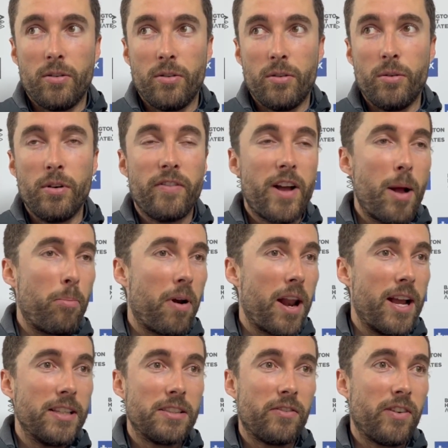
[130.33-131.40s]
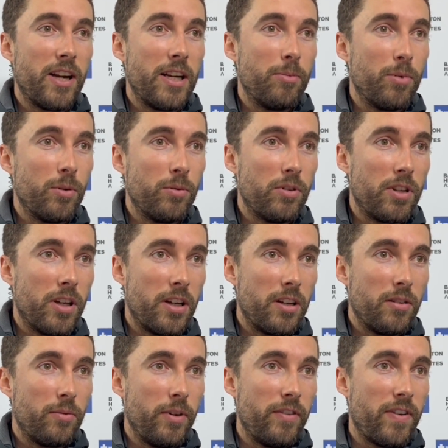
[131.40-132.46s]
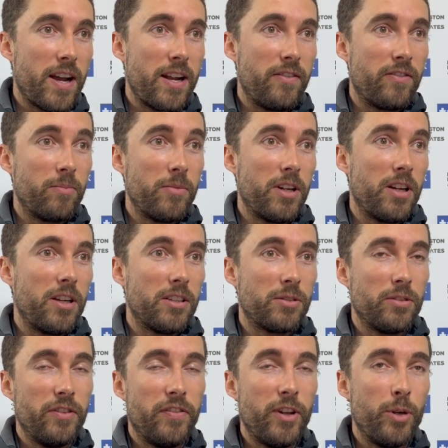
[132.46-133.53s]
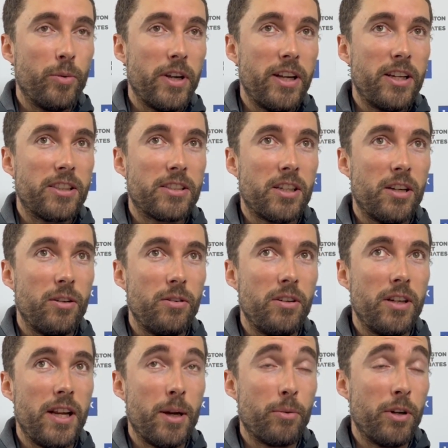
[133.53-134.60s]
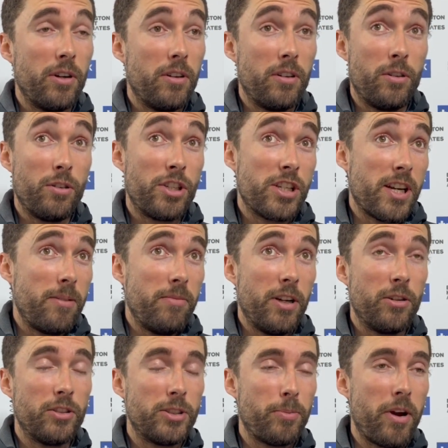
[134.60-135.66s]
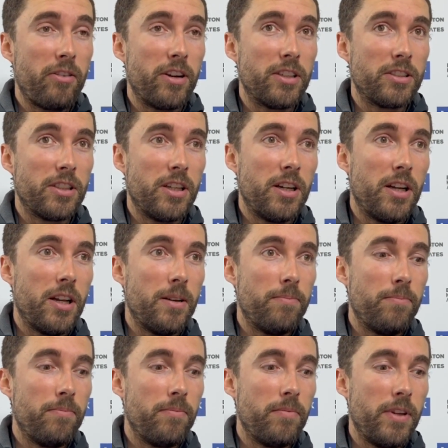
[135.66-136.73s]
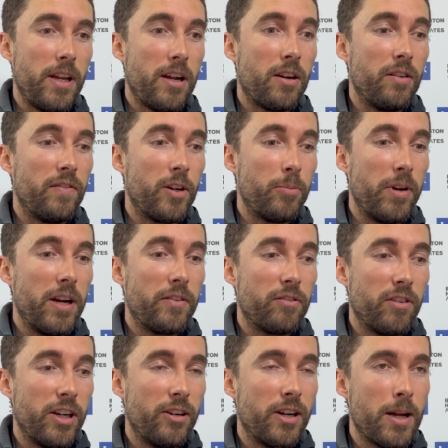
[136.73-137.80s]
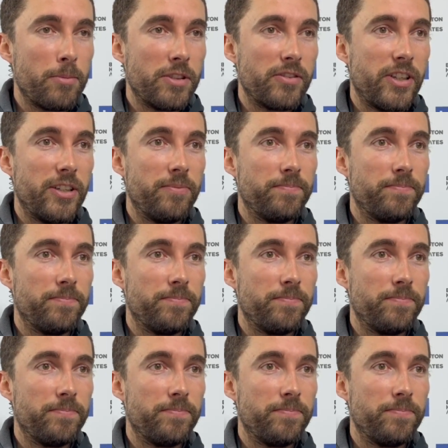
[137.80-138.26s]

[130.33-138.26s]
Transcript: all of our players available that we've had from the last sort of few weeks. So yeah, we're in good shape and good spirits, and yeah, hopefully we'll have a really good atmosphere.